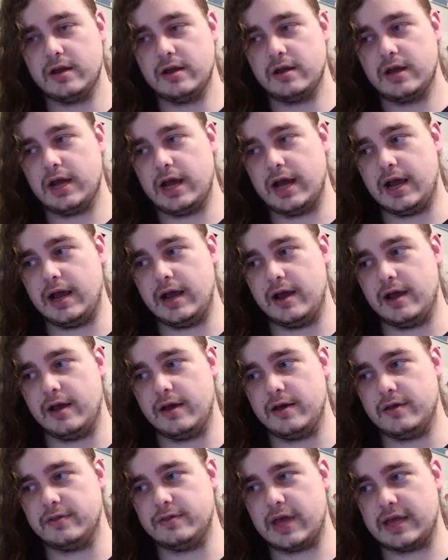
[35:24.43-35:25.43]

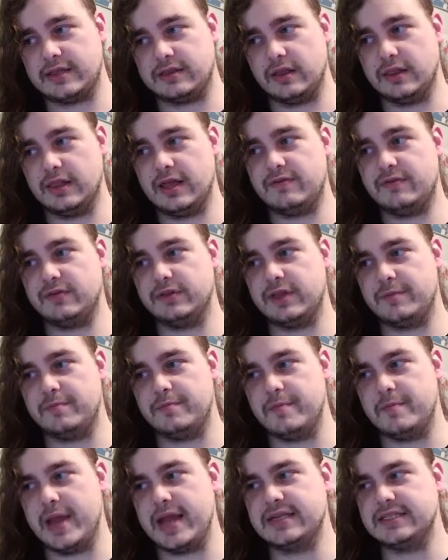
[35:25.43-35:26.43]
at the level that
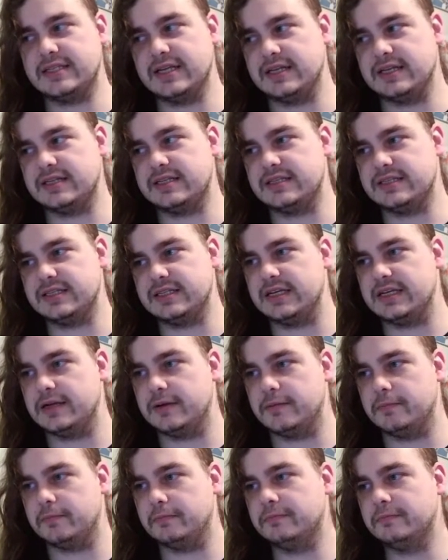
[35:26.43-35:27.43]
makes it
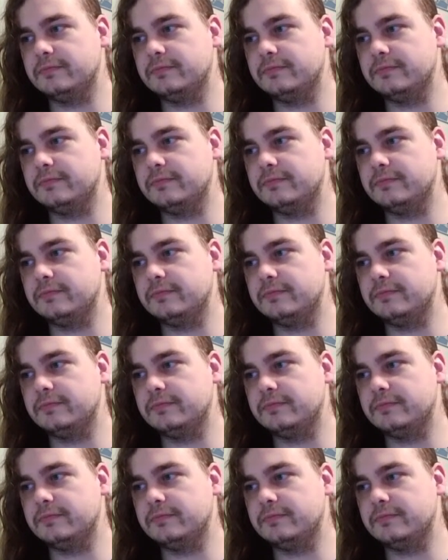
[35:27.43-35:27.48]
seem